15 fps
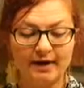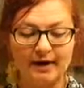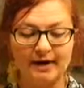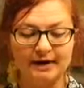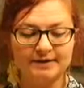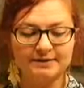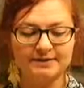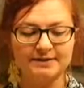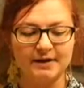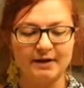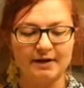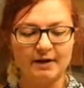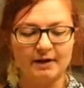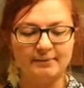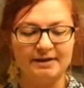and
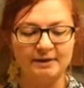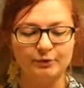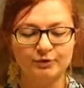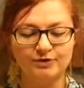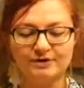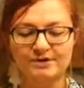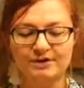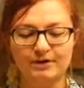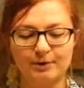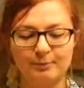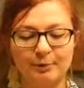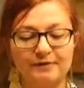in order to